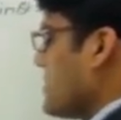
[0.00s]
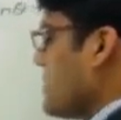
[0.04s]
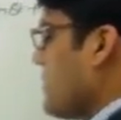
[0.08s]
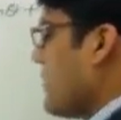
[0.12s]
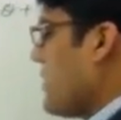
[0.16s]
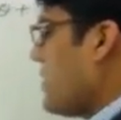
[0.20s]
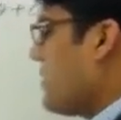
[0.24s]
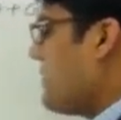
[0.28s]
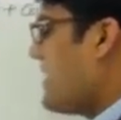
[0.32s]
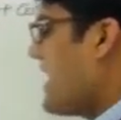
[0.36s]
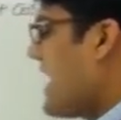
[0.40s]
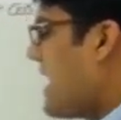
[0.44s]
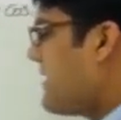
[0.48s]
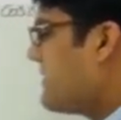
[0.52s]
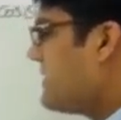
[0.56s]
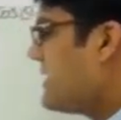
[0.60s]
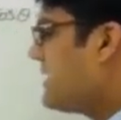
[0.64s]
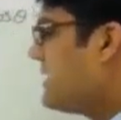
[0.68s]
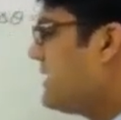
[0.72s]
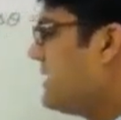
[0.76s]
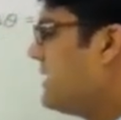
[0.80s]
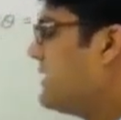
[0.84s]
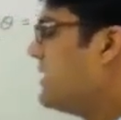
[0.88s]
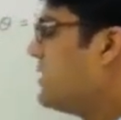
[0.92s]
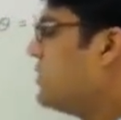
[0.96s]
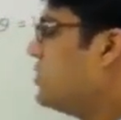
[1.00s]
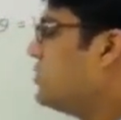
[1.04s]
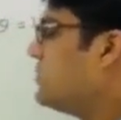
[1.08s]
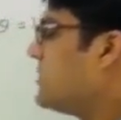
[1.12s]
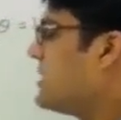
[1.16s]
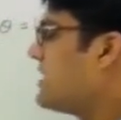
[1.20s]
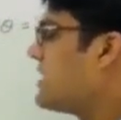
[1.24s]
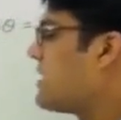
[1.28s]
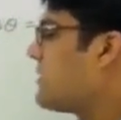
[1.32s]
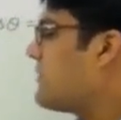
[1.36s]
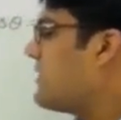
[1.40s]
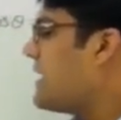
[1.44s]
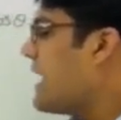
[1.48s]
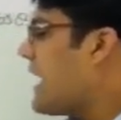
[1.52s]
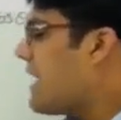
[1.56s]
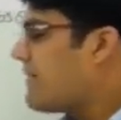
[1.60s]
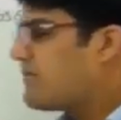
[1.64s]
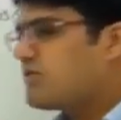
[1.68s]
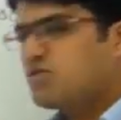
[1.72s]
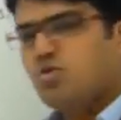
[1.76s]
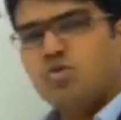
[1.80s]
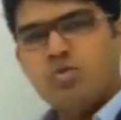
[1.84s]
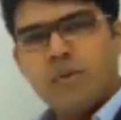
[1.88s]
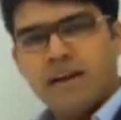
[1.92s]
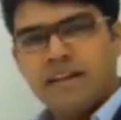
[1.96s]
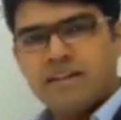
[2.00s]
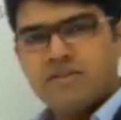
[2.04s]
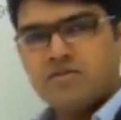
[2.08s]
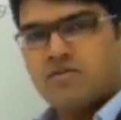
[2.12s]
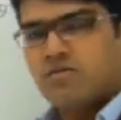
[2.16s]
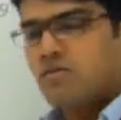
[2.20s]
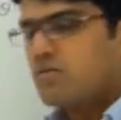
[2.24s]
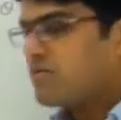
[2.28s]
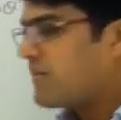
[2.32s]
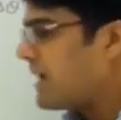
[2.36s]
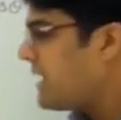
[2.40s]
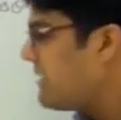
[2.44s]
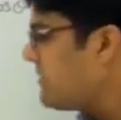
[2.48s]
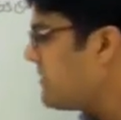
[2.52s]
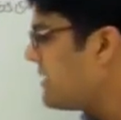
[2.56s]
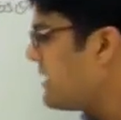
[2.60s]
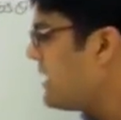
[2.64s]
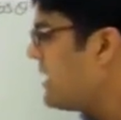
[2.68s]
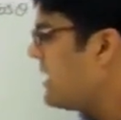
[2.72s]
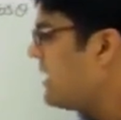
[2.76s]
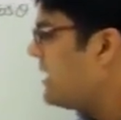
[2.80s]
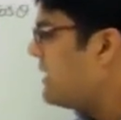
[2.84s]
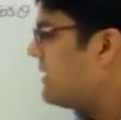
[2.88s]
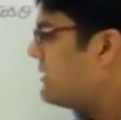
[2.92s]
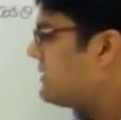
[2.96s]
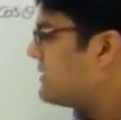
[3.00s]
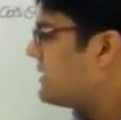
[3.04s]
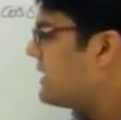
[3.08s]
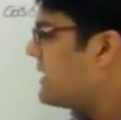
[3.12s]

So what do we have here? In the numerator we'll have 2 minus root 5.